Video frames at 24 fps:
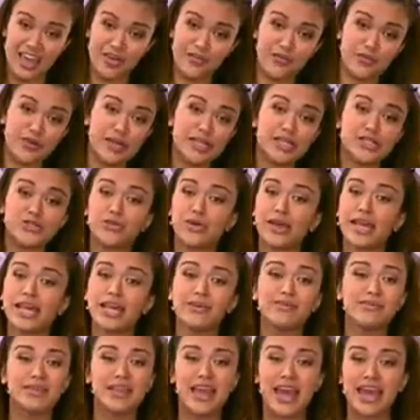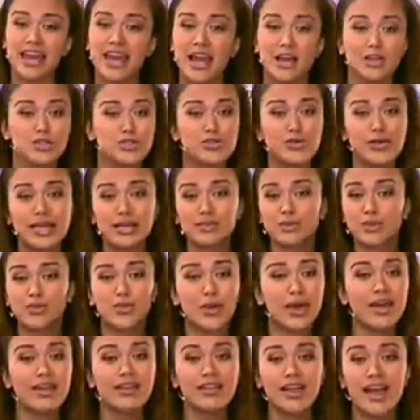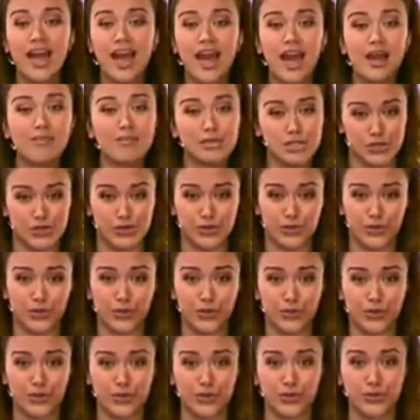If we dream, then our dreams will come true.